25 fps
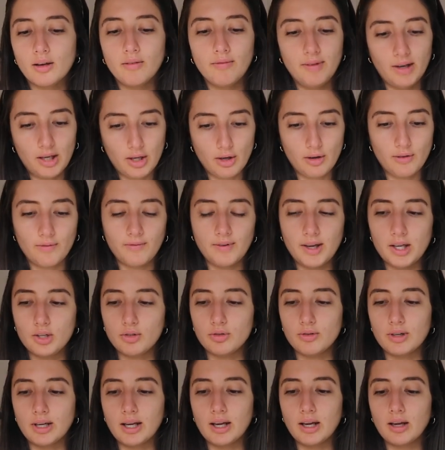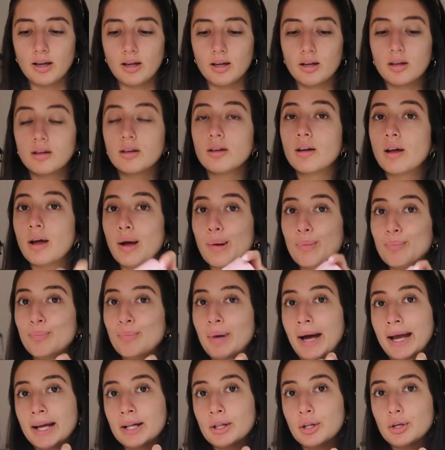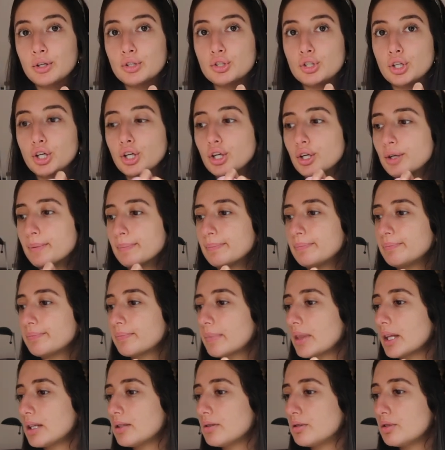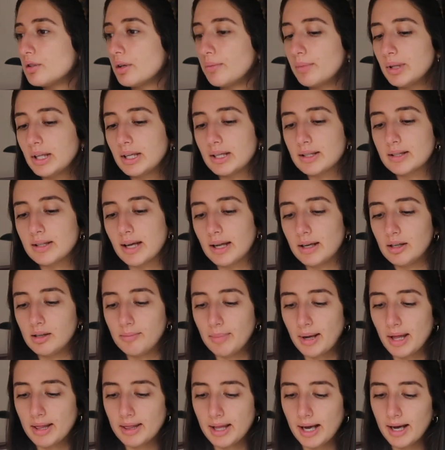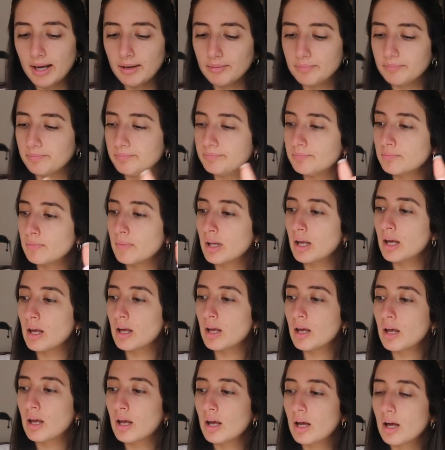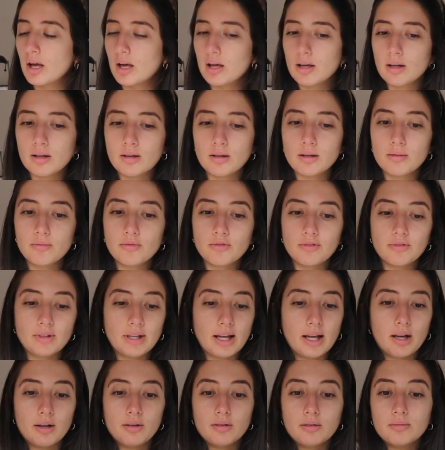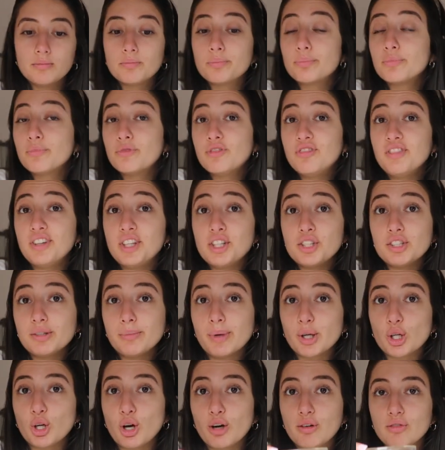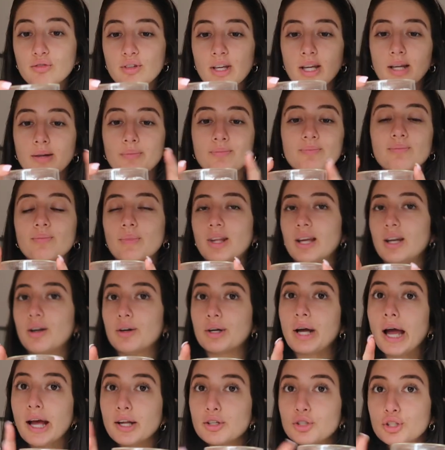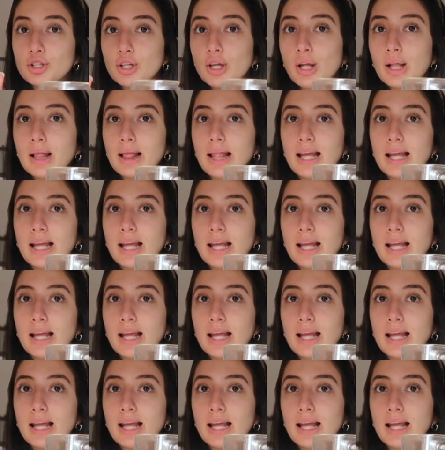a video featuring My Glow 2. So I'm really excited about that. For now, finishing my coffee, and I'll catch you